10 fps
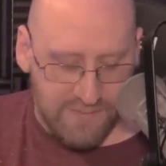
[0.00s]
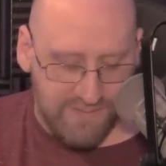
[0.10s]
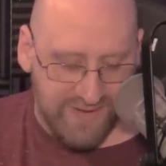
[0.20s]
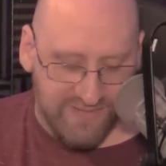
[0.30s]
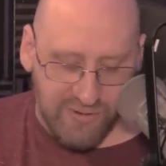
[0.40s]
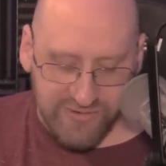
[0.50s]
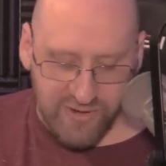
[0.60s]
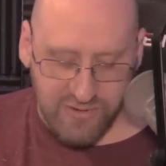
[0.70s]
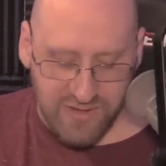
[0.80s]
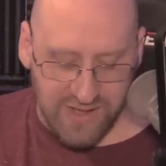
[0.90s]
because most
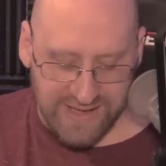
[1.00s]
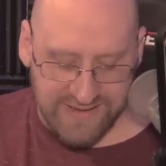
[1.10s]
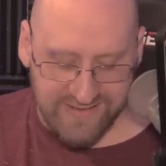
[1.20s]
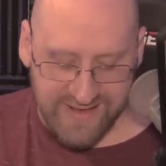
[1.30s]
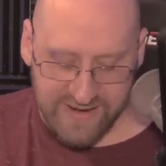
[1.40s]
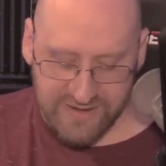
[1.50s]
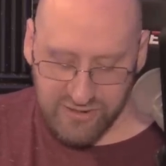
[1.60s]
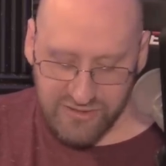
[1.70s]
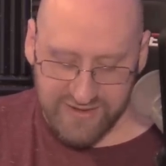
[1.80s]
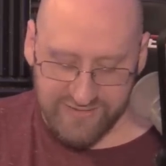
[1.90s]
local elected state
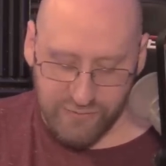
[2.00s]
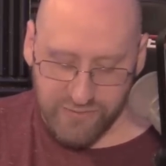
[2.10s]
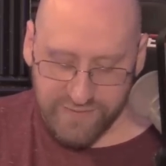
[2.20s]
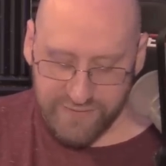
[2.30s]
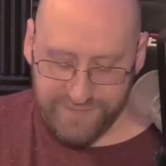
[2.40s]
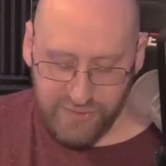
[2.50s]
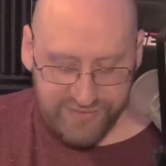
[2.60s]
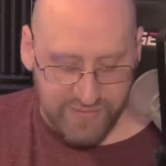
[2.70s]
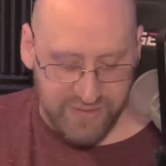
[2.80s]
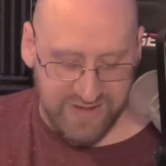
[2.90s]
attorneys would have
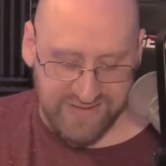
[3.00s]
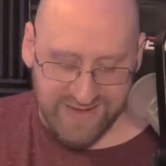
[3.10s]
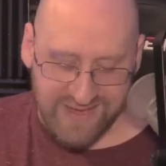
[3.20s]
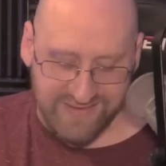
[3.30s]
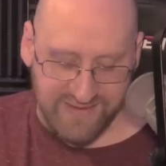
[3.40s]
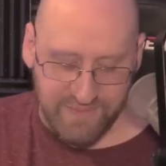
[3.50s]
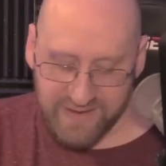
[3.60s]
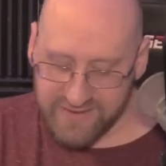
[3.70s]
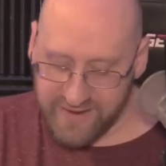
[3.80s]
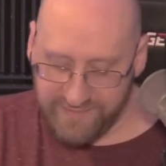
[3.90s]
refused to bring these cases because the